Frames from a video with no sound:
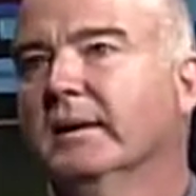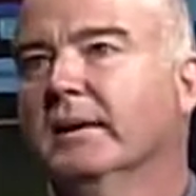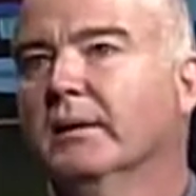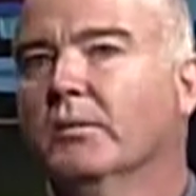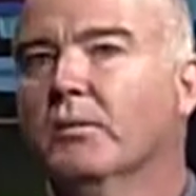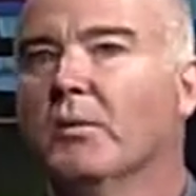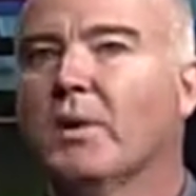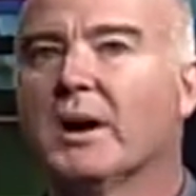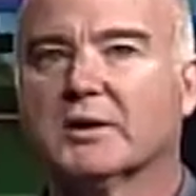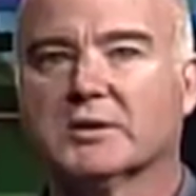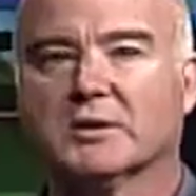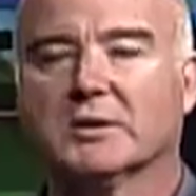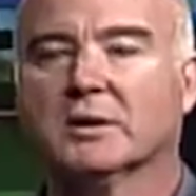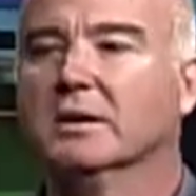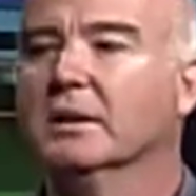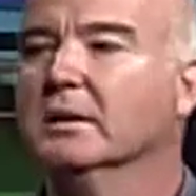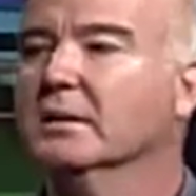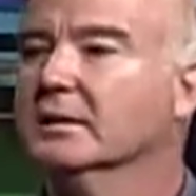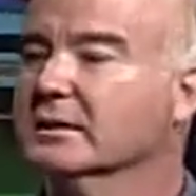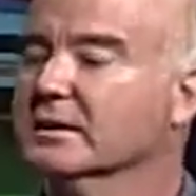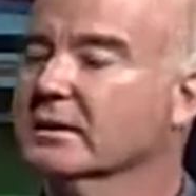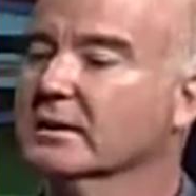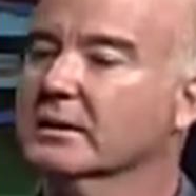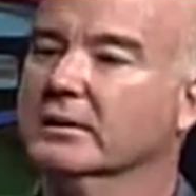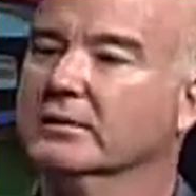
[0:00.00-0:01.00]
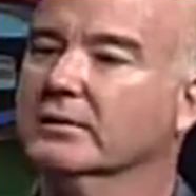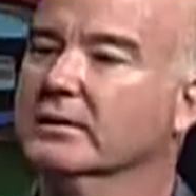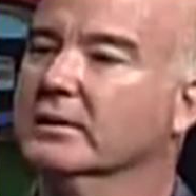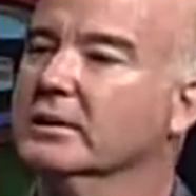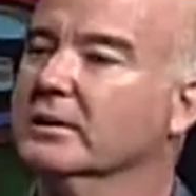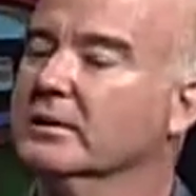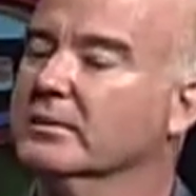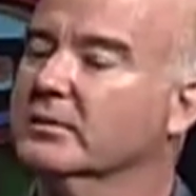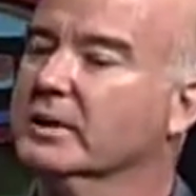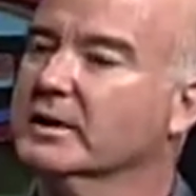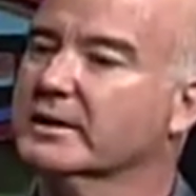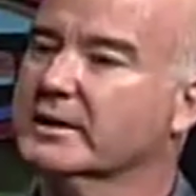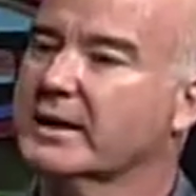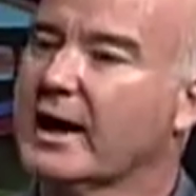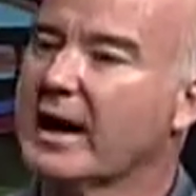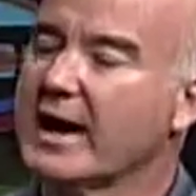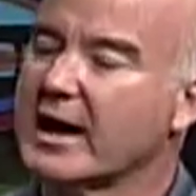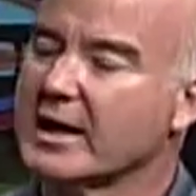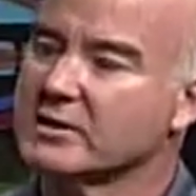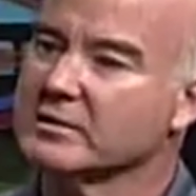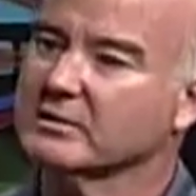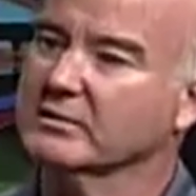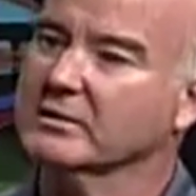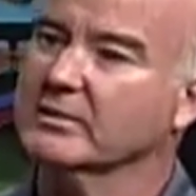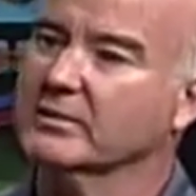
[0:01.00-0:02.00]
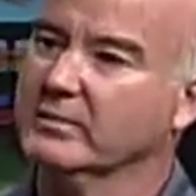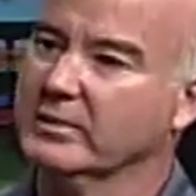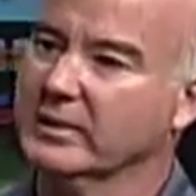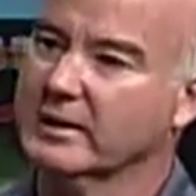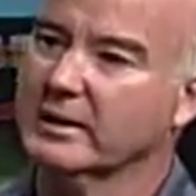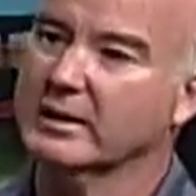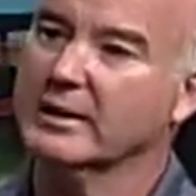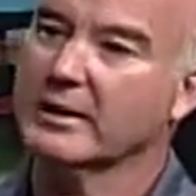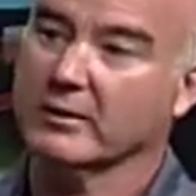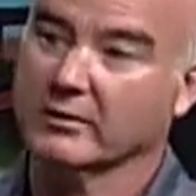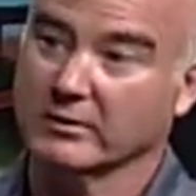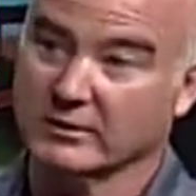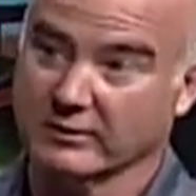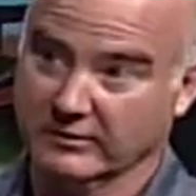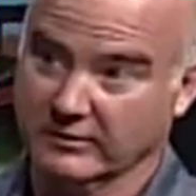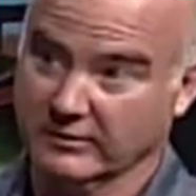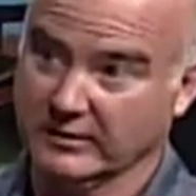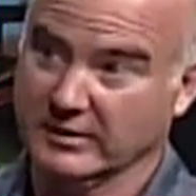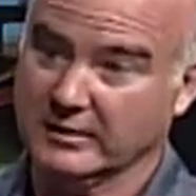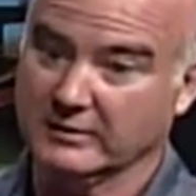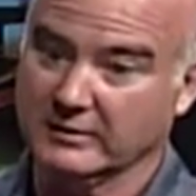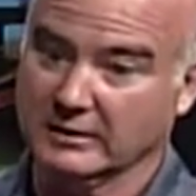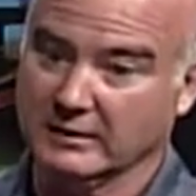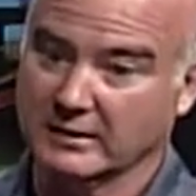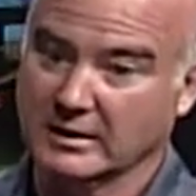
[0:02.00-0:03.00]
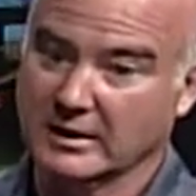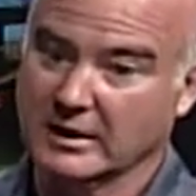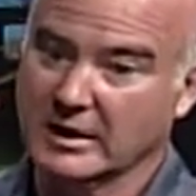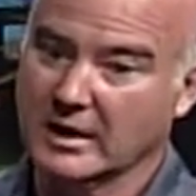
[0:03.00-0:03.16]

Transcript: watch it on TV, but to actually be there and feel it.